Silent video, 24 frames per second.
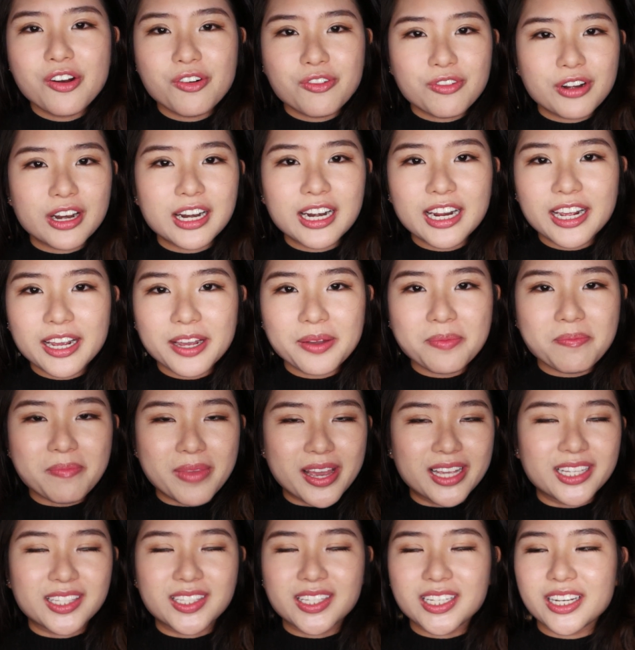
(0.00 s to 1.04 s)
really
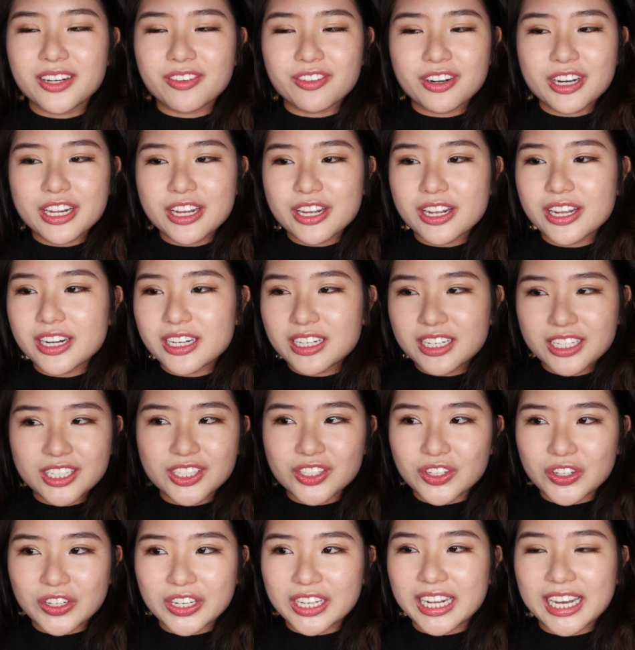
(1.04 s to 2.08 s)
messy and really
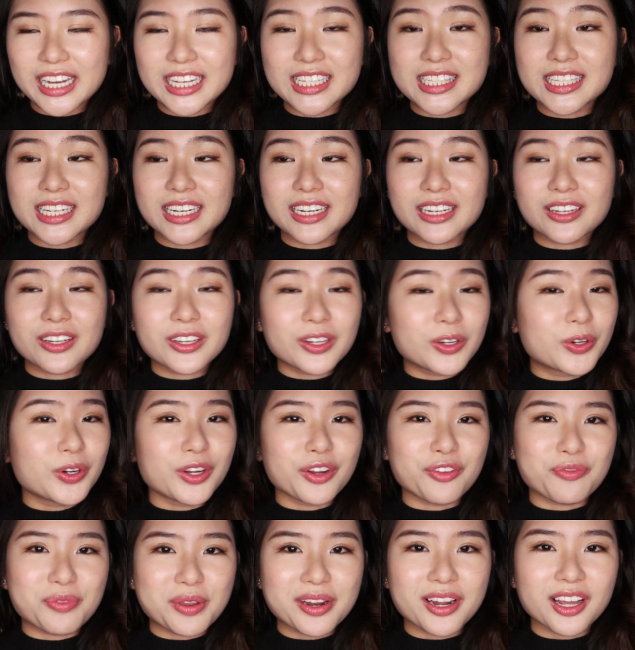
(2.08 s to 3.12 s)
disorganized and could
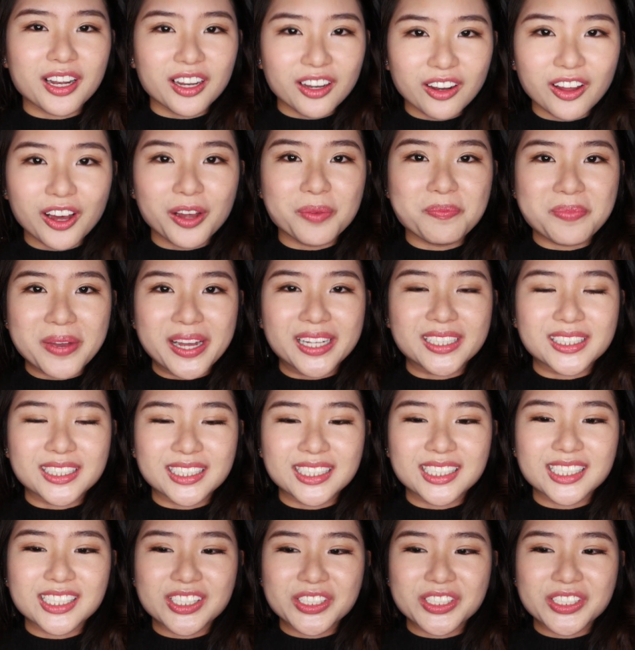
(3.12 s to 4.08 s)
have been a lot better.